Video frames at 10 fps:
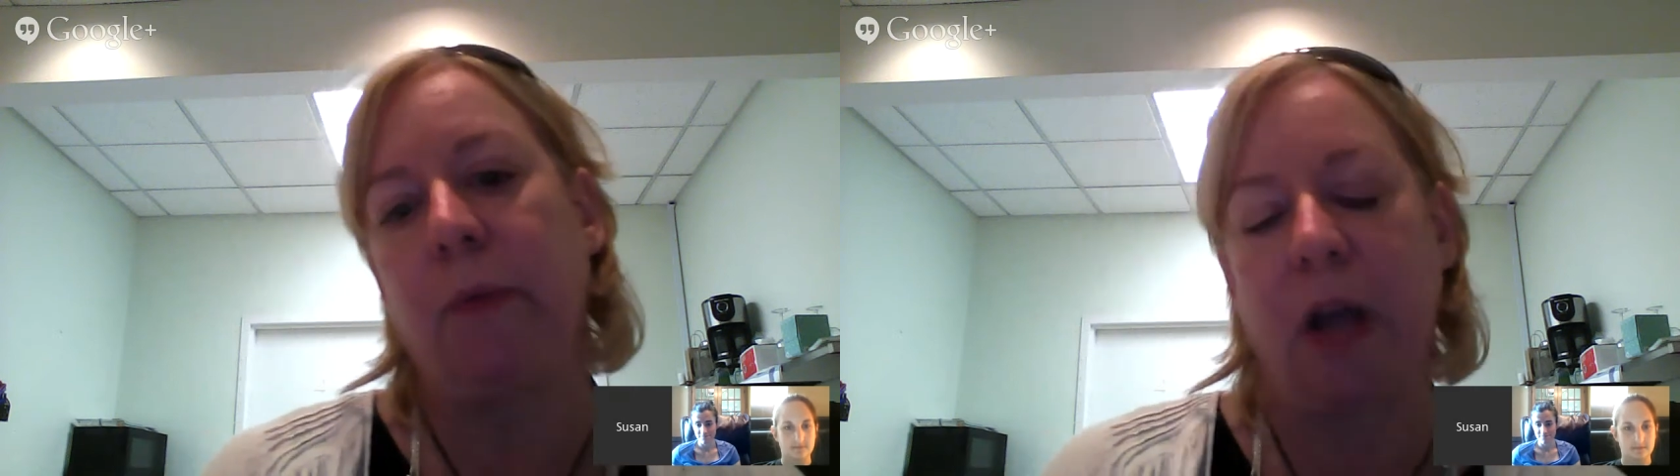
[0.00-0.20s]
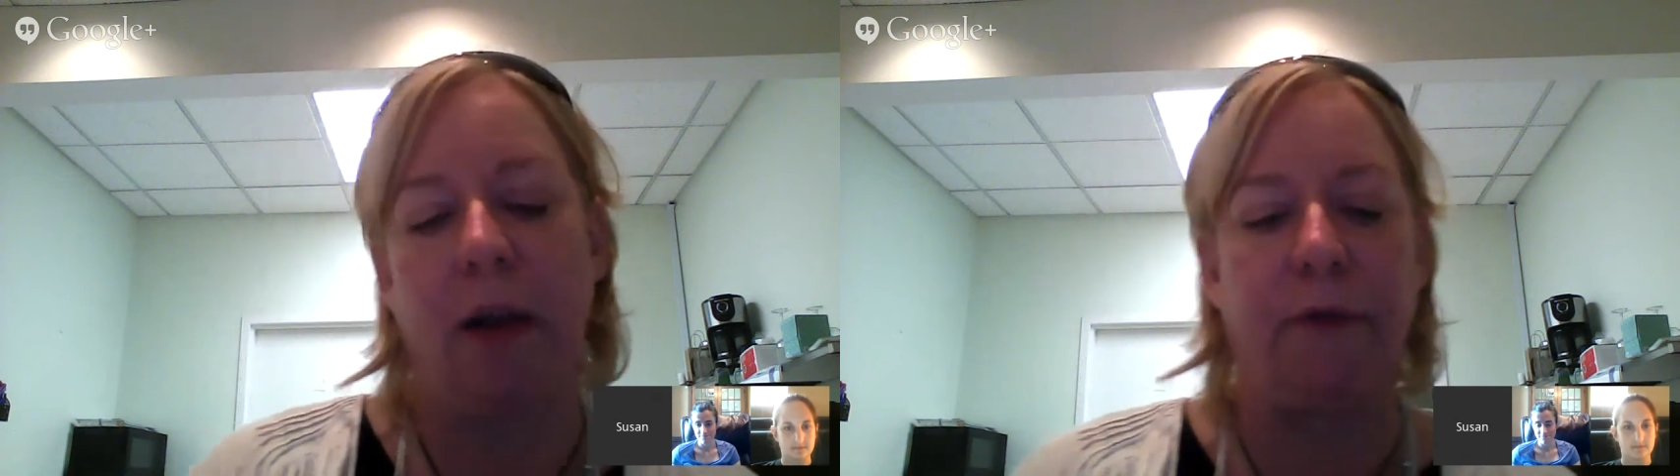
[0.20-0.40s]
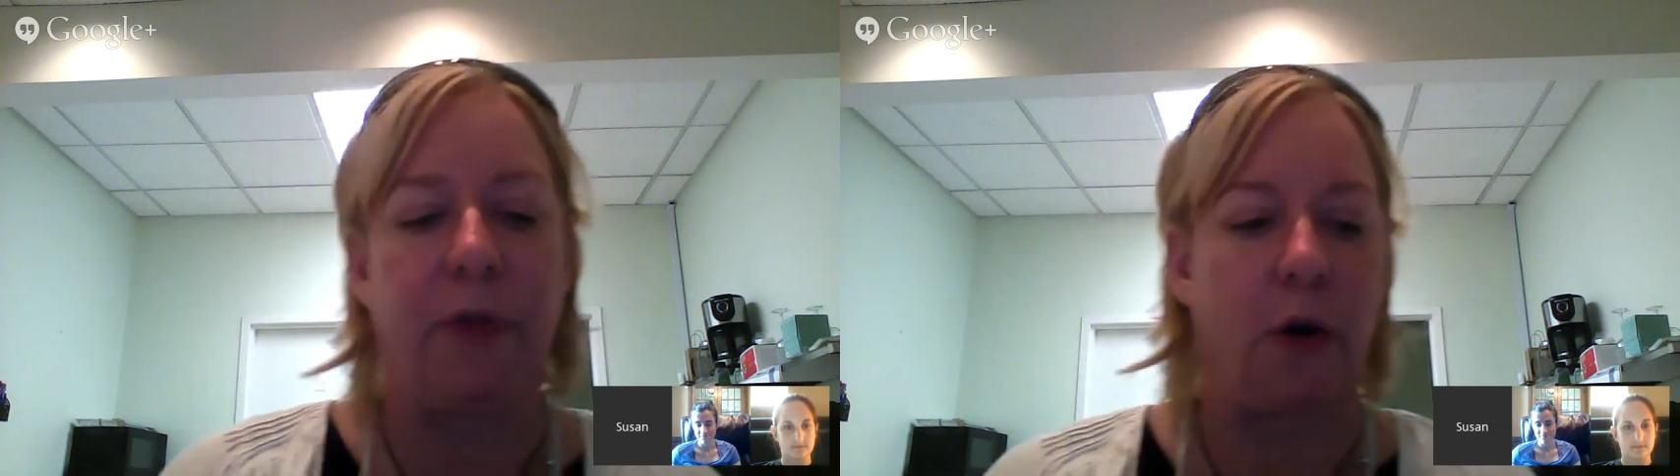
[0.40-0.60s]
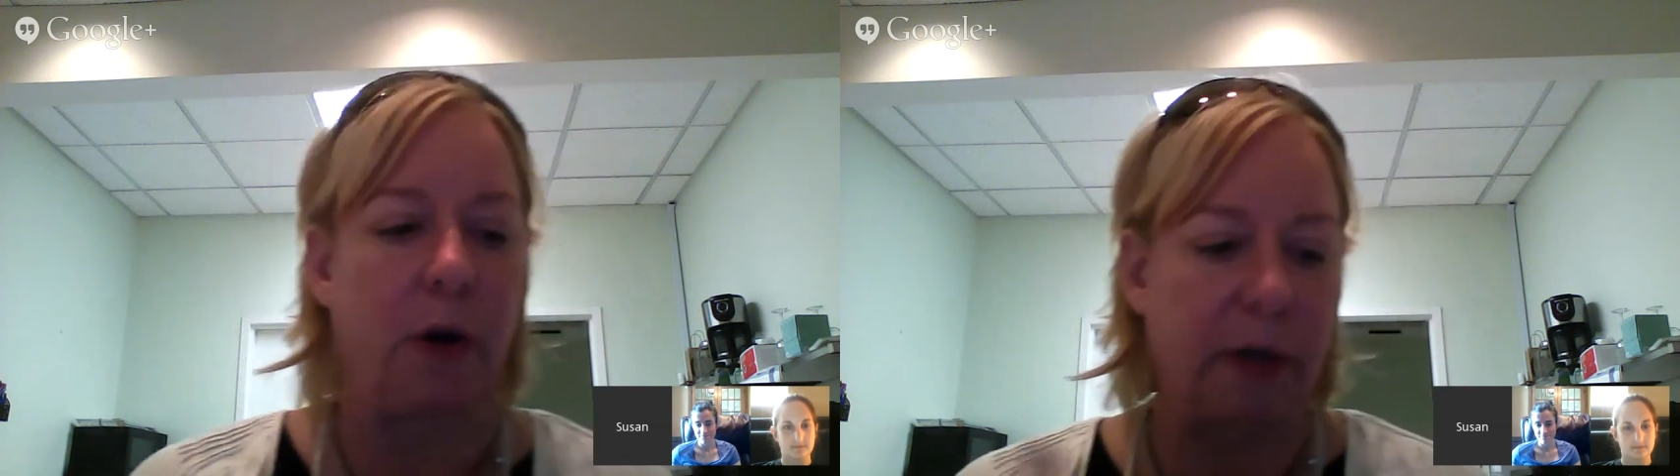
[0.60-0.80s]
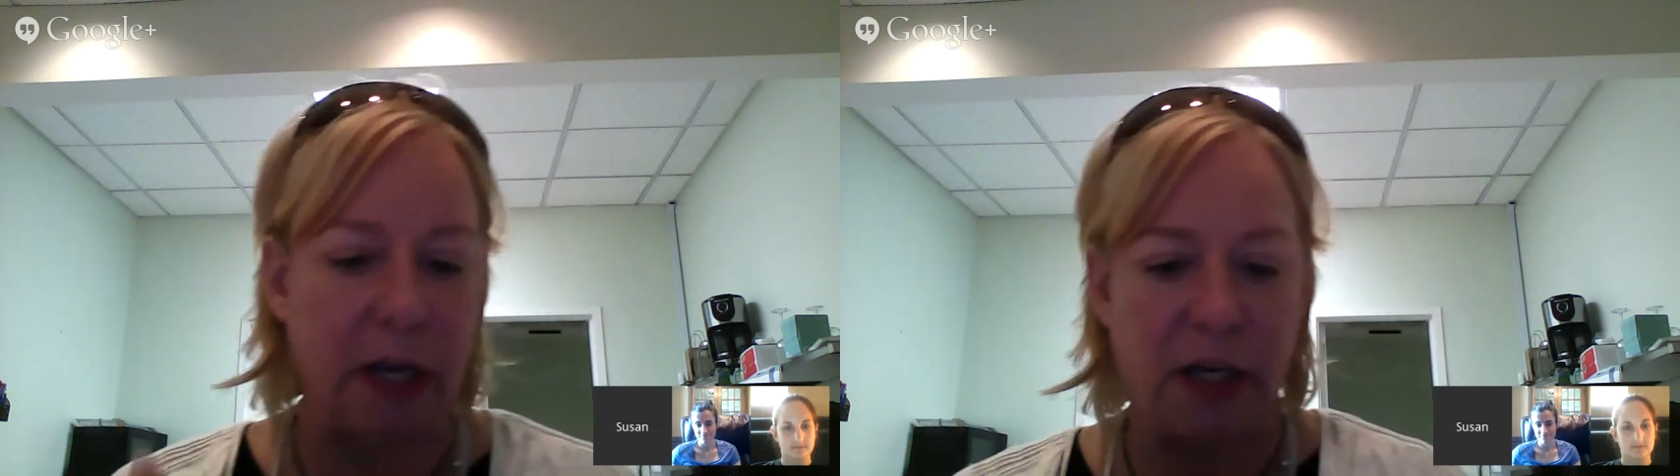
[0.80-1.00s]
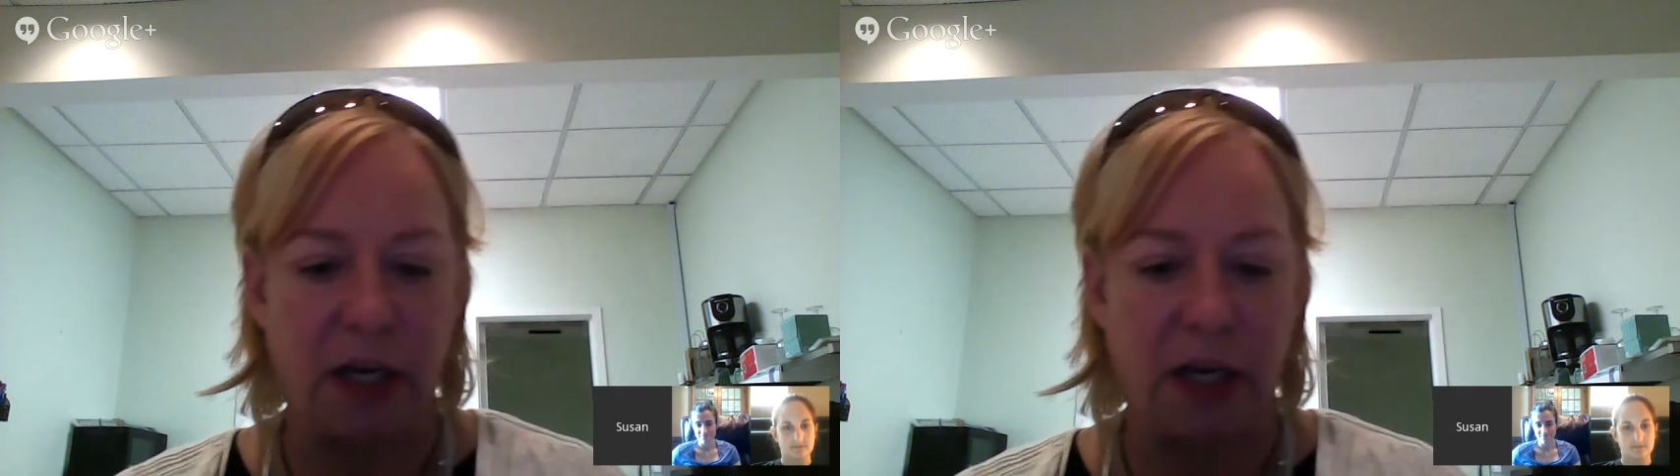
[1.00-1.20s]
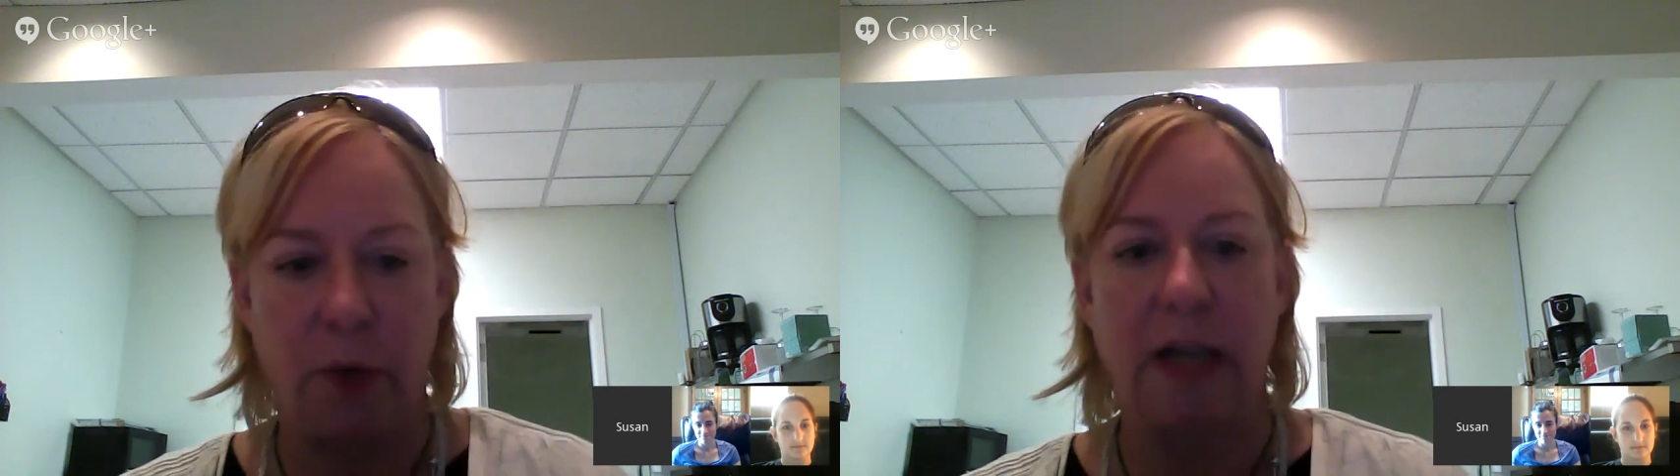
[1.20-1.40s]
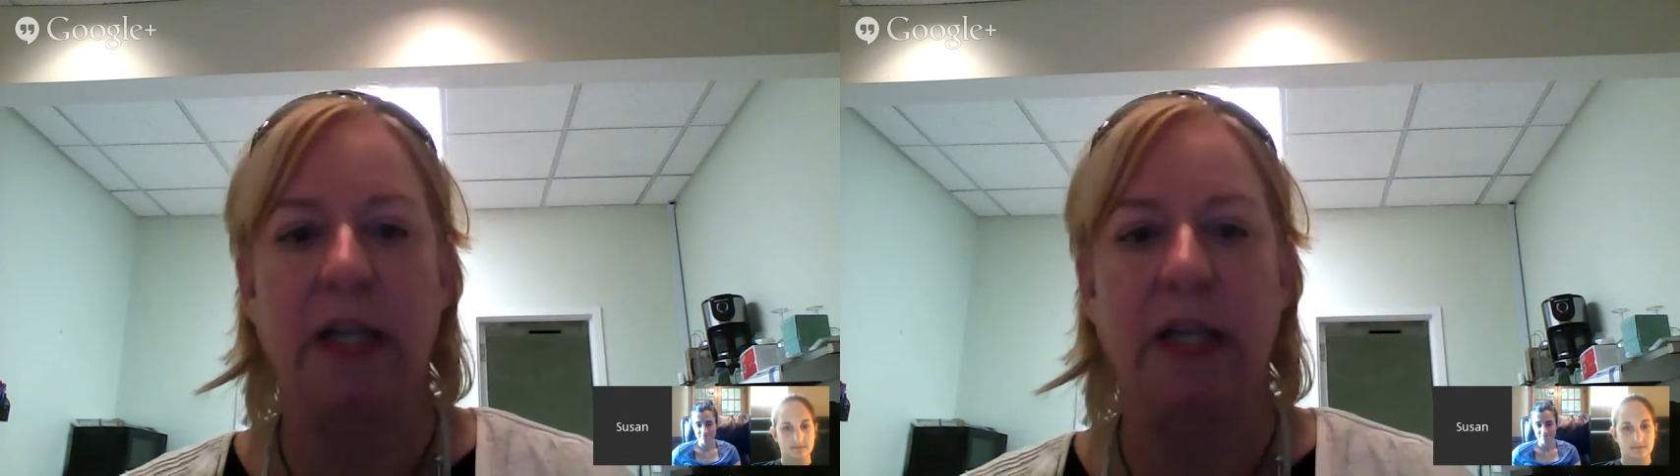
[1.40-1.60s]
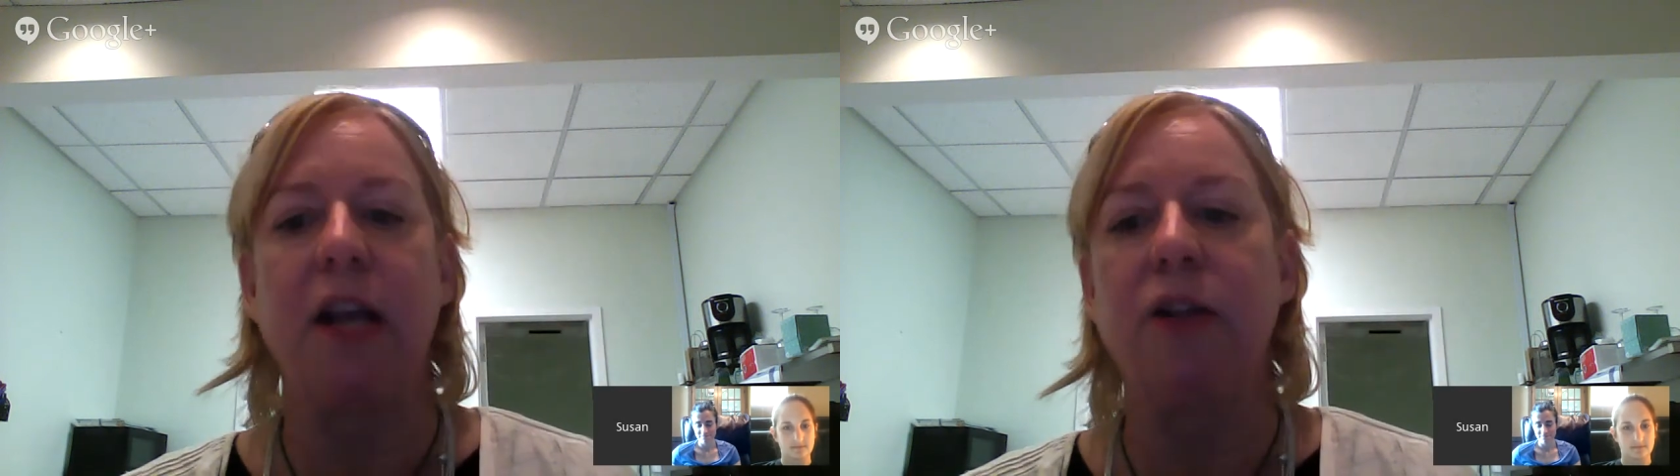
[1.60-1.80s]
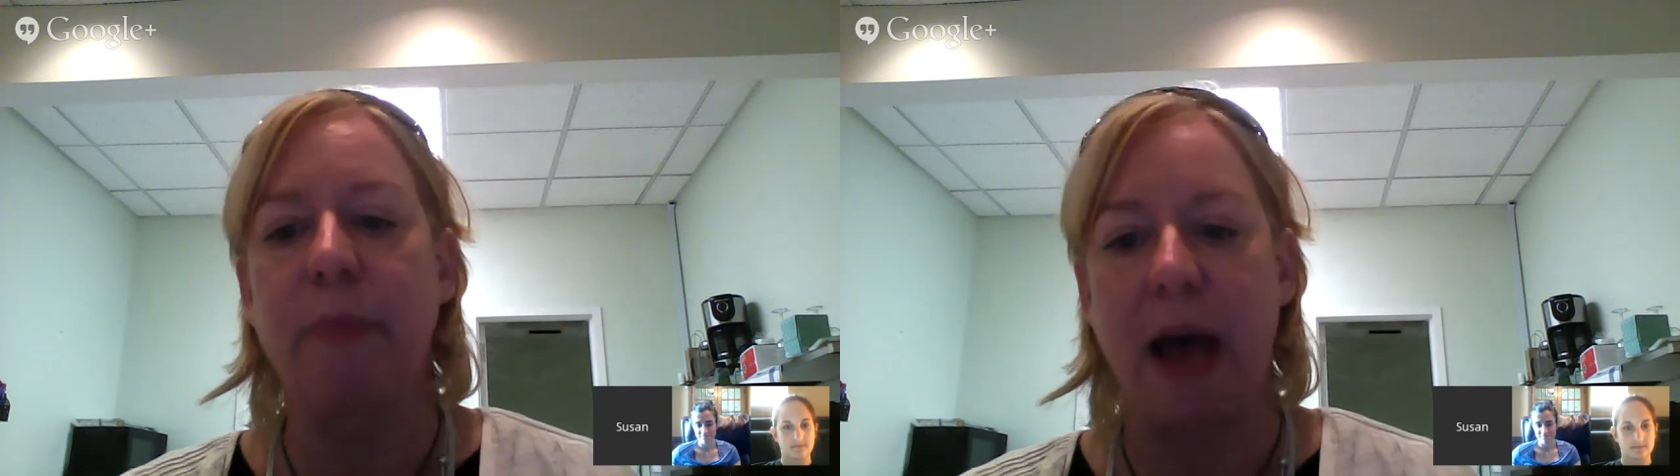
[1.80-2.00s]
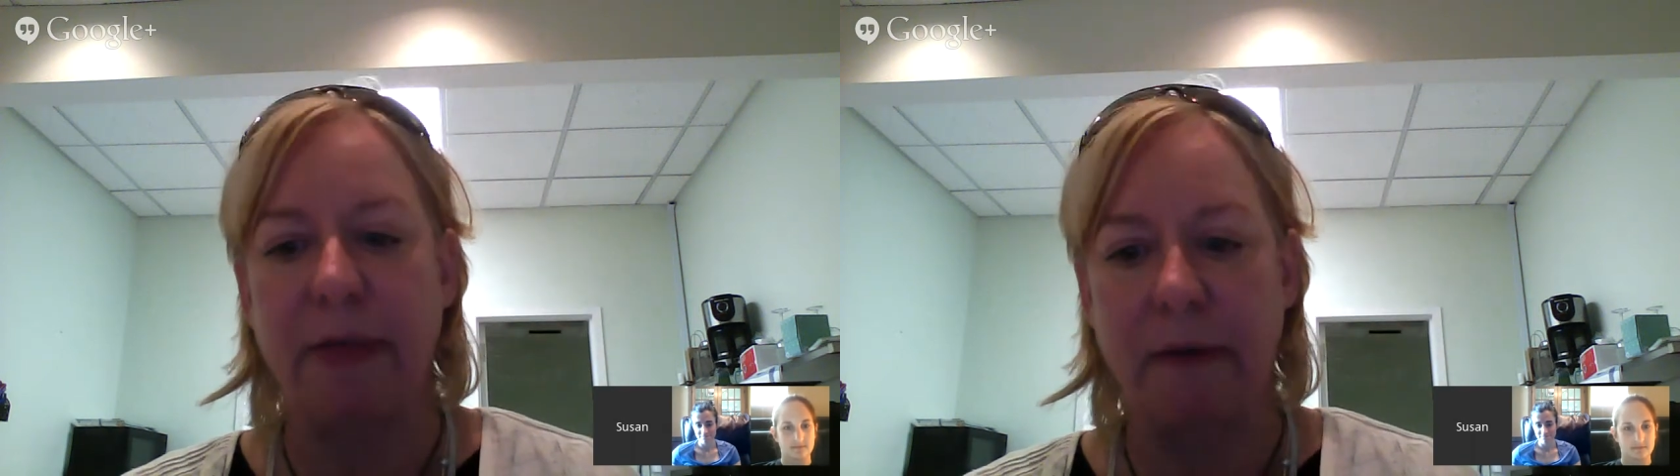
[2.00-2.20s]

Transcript: kind of their continuing education path